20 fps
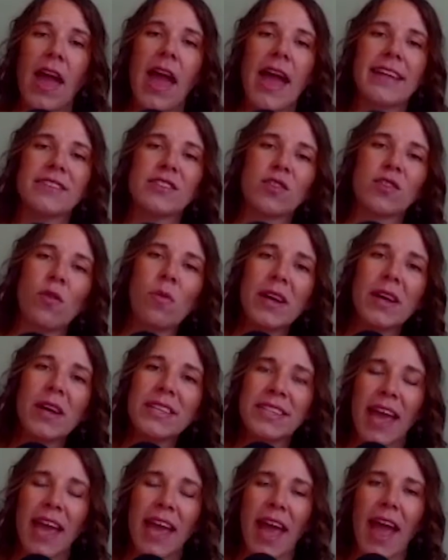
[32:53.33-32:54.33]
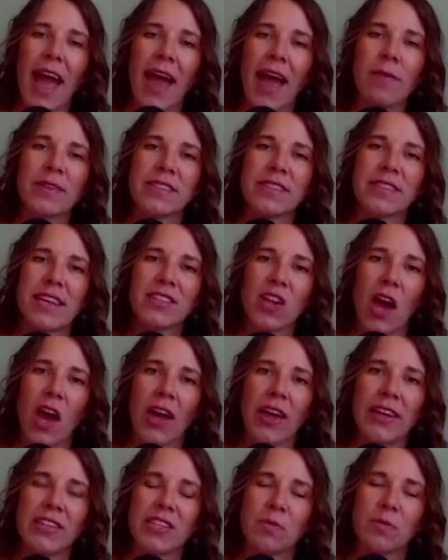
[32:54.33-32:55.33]
And so one day I was in
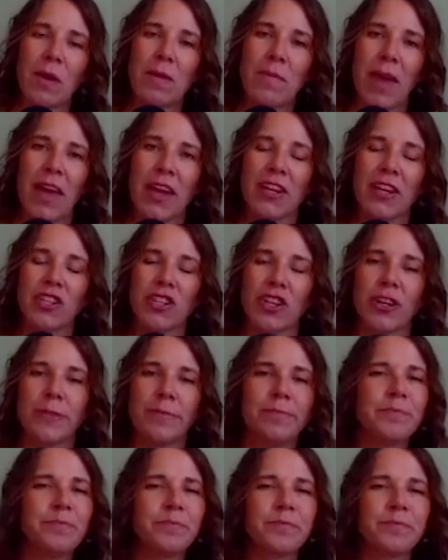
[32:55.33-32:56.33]
talking to my manager,